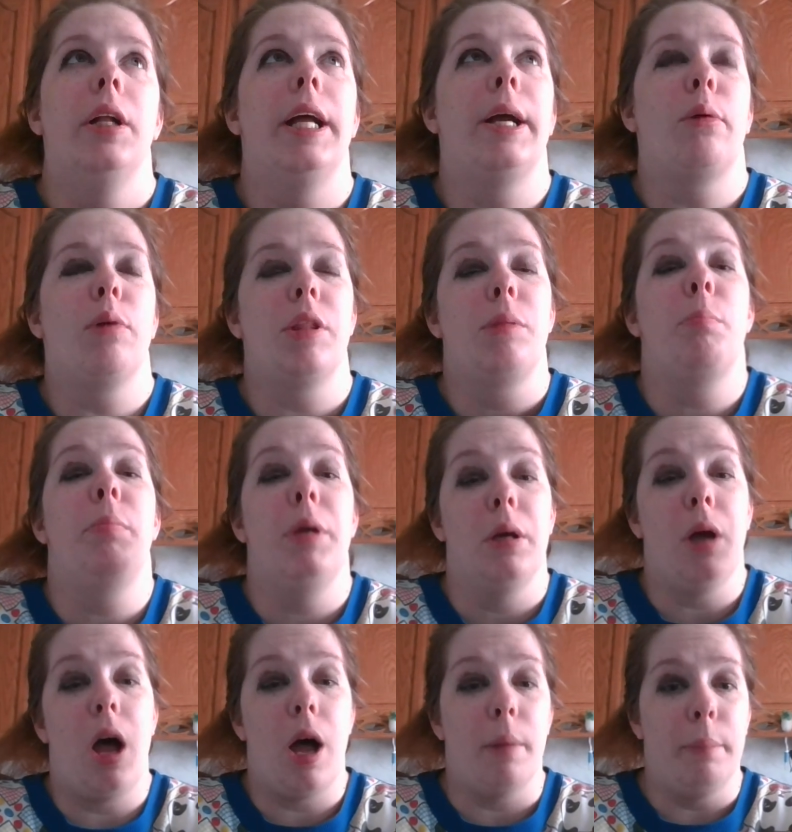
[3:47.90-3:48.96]
with,
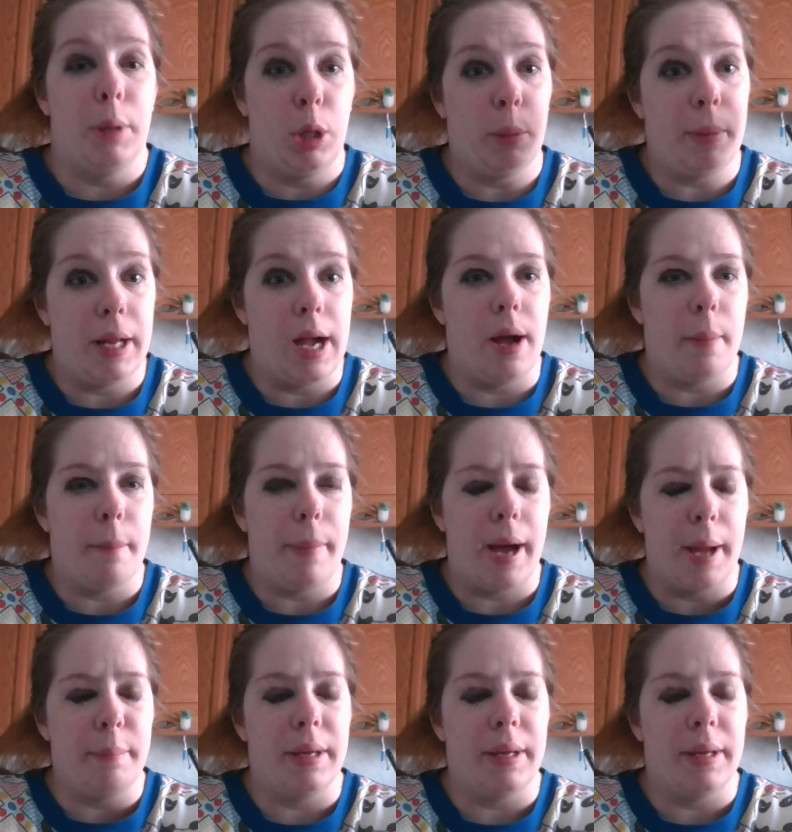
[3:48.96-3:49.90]
Beauty by